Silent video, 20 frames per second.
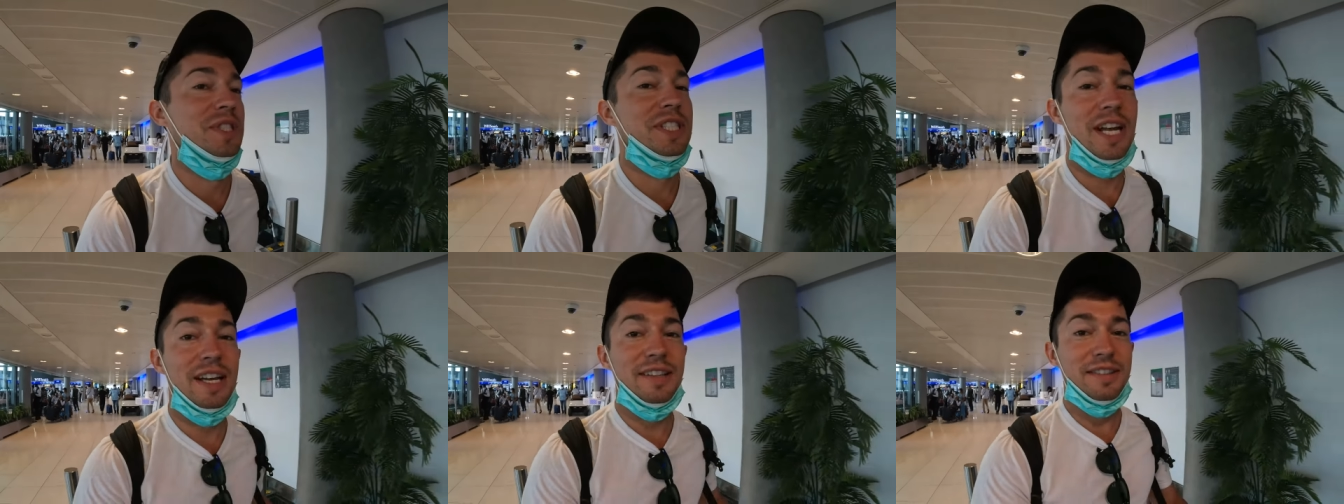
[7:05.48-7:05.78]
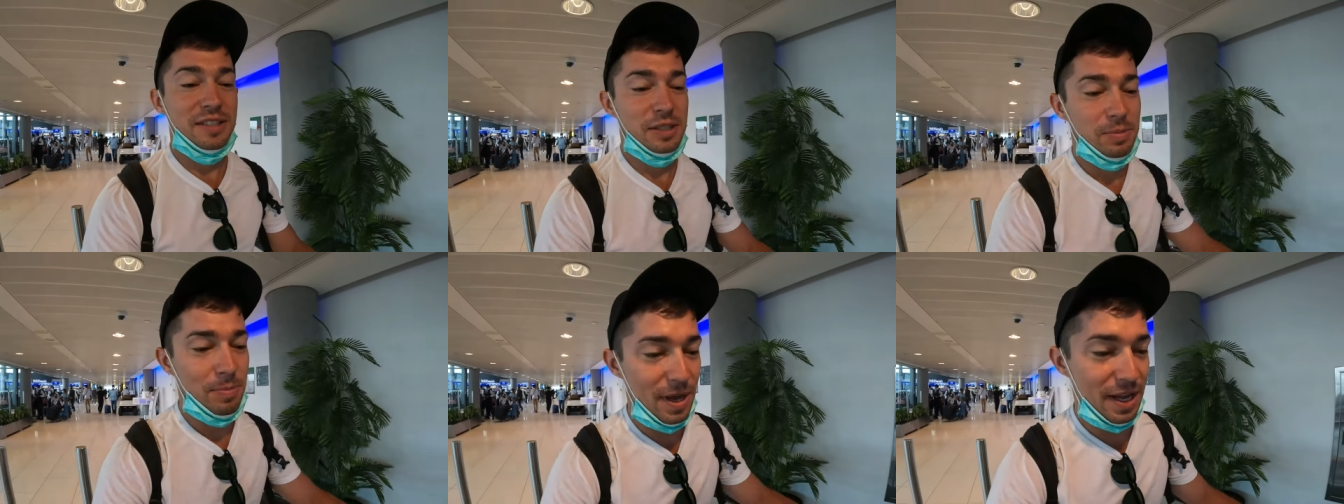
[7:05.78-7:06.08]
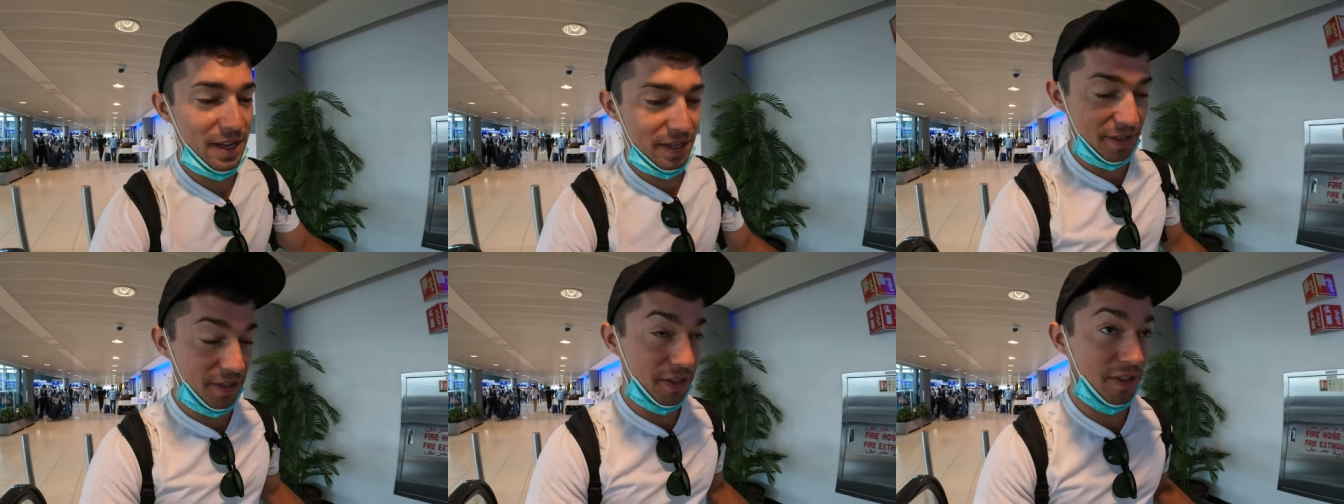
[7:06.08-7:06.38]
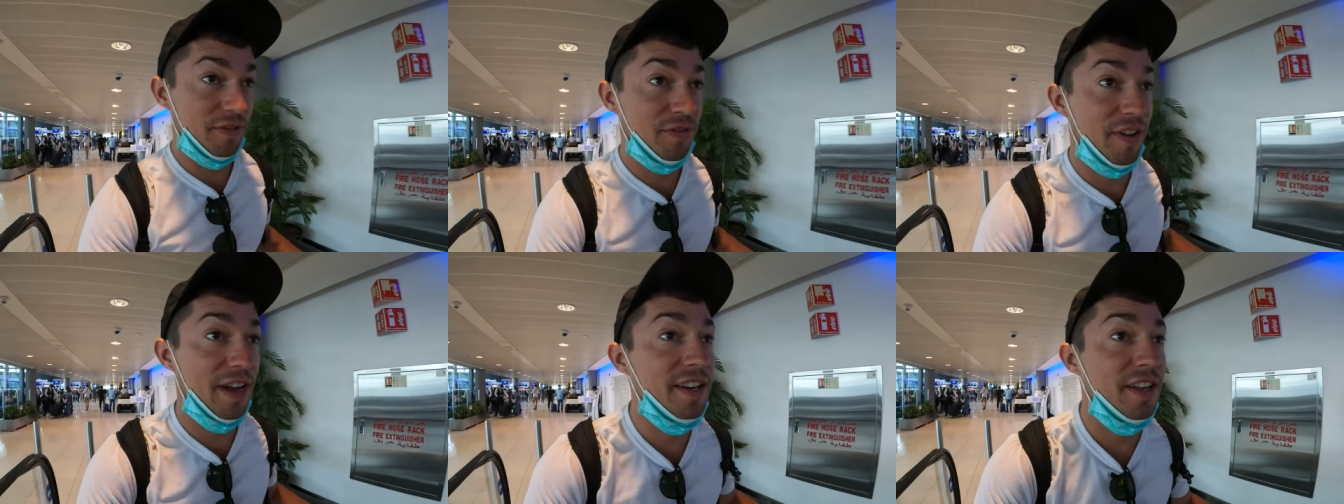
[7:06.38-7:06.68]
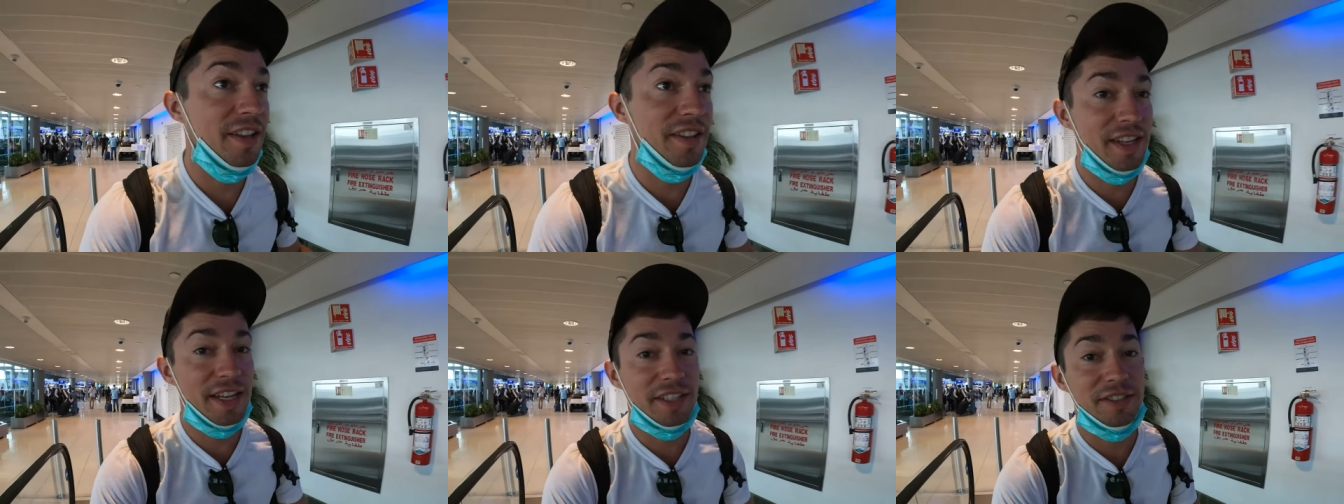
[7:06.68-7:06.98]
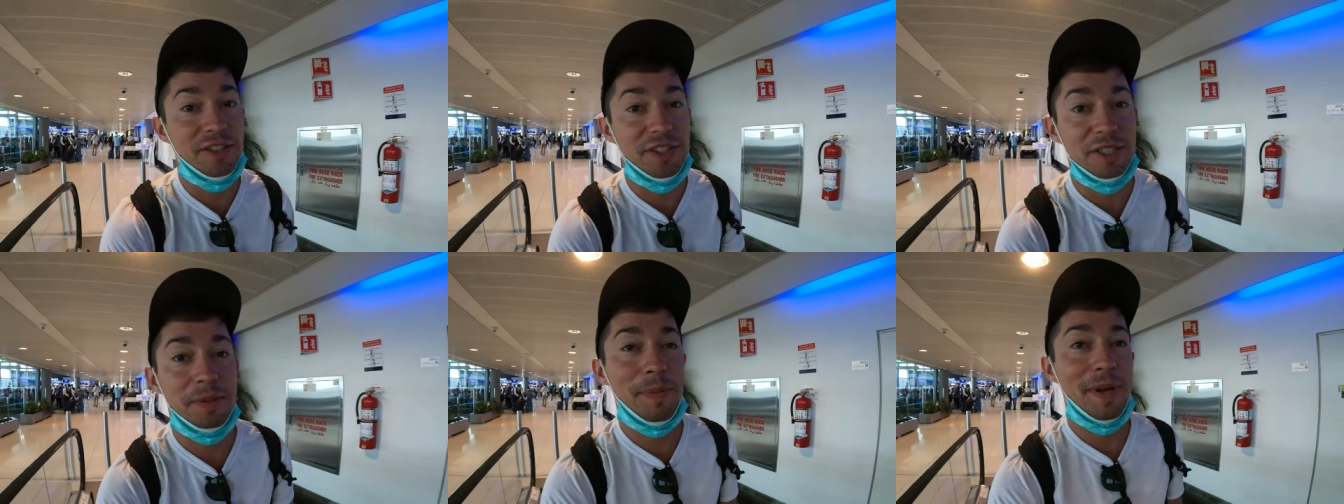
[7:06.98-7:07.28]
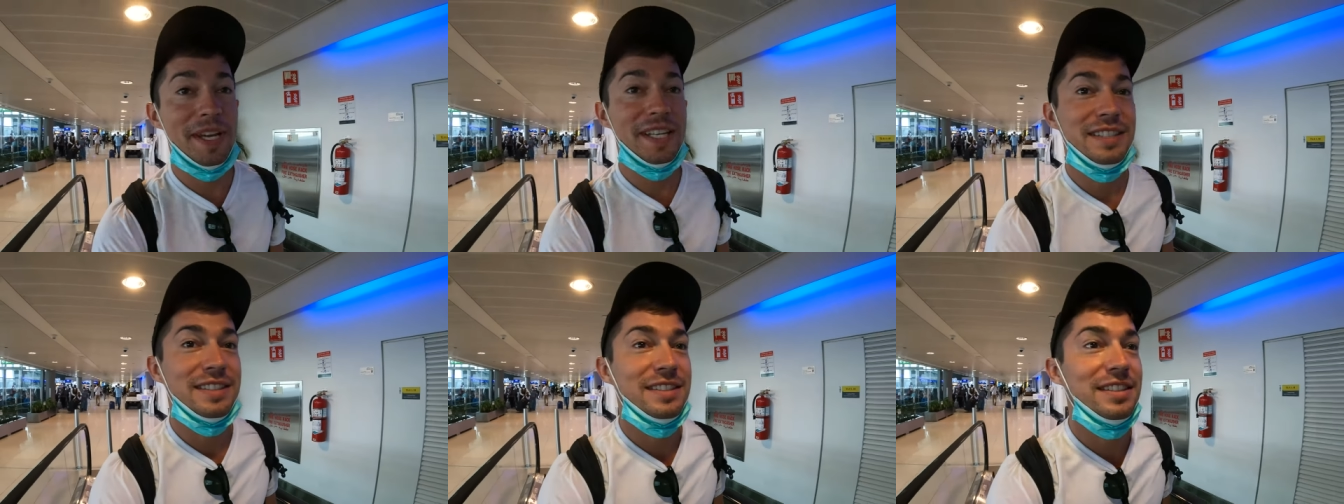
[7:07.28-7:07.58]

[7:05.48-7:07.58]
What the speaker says: was not the spot. You're gonna find all the extra space.